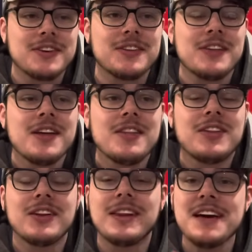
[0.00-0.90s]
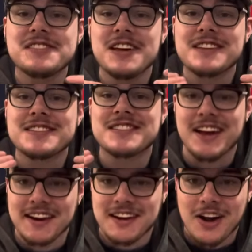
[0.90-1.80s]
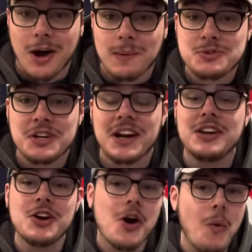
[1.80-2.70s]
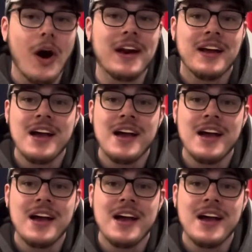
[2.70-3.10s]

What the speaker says: The less exciting option. And you know what?